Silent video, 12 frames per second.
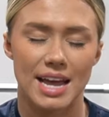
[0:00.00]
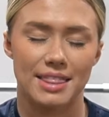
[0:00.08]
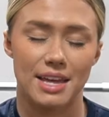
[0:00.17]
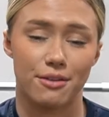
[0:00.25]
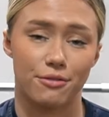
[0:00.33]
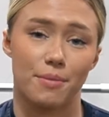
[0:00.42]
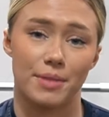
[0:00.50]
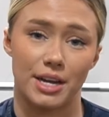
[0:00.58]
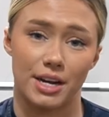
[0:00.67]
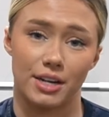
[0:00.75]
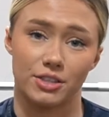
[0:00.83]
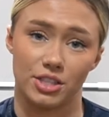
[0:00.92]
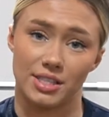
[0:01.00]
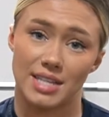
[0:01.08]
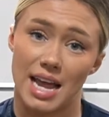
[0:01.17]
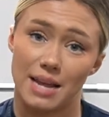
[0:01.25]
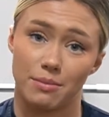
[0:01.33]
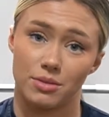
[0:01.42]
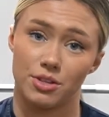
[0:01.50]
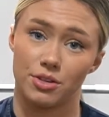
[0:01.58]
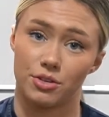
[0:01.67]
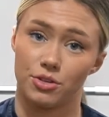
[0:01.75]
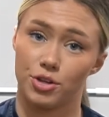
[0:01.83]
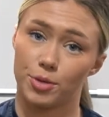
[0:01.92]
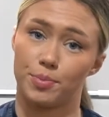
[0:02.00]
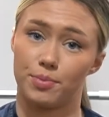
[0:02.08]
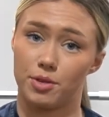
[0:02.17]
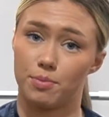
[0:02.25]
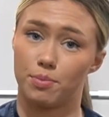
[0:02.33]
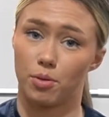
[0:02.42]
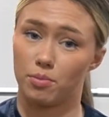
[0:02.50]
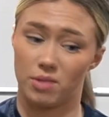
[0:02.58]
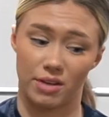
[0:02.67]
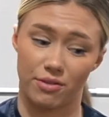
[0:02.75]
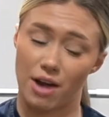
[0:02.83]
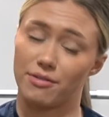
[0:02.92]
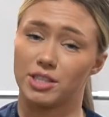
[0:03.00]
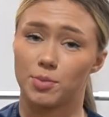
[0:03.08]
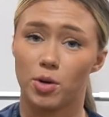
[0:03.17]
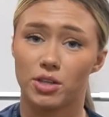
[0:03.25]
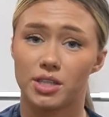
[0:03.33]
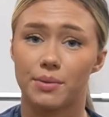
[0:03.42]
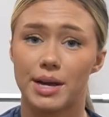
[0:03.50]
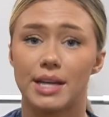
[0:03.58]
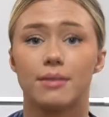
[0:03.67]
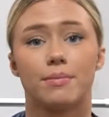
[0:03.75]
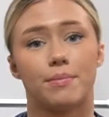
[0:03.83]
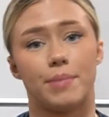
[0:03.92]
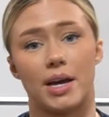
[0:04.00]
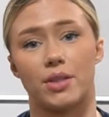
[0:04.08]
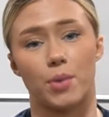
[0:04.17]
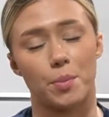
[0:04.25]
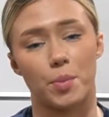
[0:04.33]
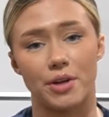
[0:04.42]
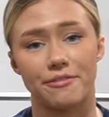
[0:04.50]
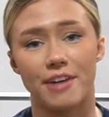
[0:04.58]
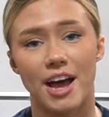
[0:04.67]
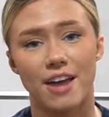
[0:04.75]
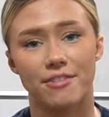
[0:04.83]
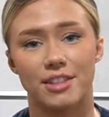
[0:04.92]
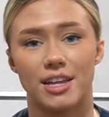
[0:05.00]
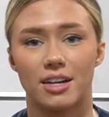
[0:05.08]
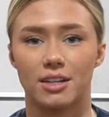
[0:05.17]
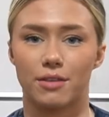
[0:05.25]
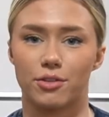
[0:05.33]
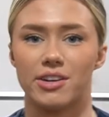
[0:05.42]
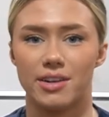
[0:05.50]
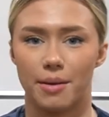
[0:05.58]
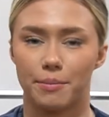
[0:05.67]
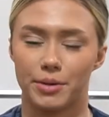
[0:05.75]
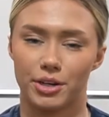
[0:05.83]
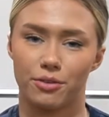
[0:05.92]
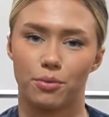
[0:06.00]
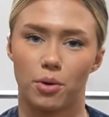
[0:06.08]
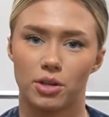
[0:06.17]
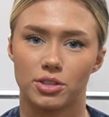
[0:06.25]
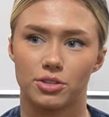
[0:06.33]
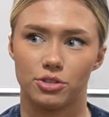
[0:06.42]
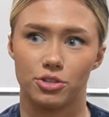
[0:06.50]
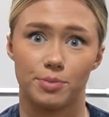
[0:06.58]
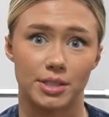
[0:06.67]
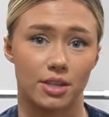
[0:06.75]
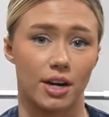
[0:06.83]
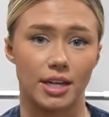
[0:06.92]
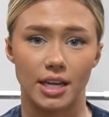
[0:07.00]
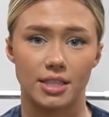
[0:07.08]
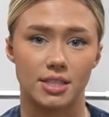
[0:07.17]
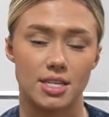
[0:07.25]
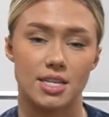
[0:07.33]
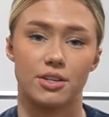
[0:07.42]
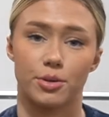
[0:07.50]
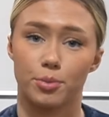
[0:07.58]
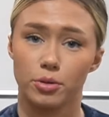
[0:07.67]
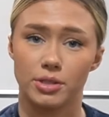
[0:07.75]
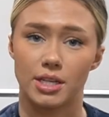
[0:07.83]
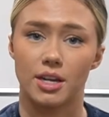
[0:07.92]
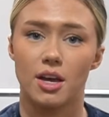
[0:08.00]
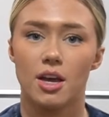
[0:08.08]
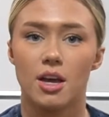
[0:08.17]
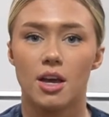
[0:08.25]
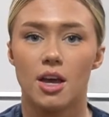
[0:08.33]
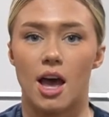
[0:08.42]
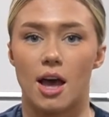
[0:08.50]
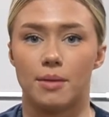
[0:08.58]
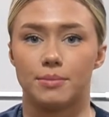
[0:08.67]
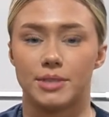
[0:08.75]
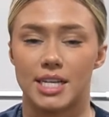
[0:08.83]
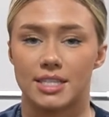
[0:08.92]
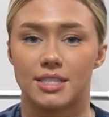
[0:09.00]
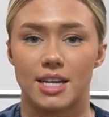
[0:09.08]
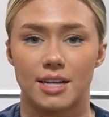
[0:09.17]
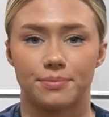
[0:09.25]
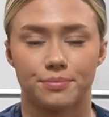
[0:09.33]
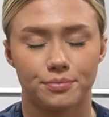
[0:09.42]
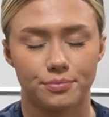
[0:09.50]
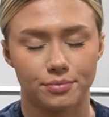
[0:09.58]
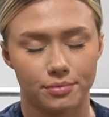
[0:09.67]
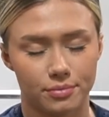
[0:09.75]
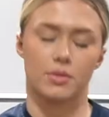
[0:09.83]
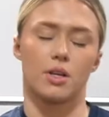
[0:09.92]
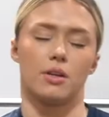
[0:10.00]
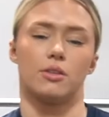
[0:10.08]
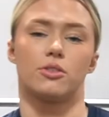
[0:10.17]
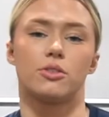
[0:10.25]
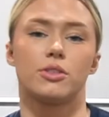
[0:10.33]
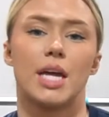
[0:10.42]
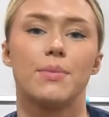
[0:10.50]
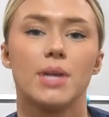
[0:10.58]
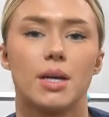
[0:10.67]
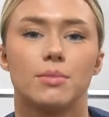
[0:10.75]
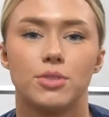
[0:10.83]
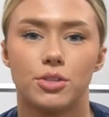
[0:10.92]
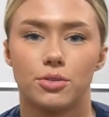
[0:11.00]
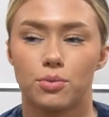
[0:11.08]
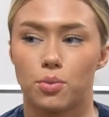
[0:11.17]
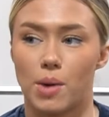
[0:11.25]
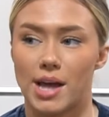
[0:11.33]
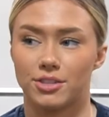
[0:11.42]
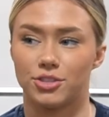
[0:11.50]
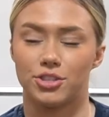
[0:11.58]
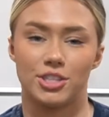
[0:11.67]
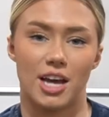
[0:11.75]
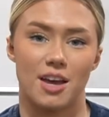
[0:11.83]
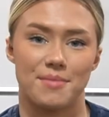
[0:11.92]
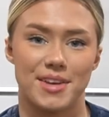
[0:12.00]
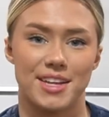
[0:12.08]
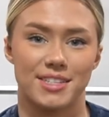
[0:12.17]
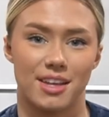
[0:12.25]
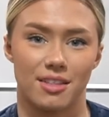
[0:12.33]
then from there, just times your reference body weight by the 1.5, and then it'll give you a number of what you should be targeting to eat in your protein day to day. So then we come to when should I be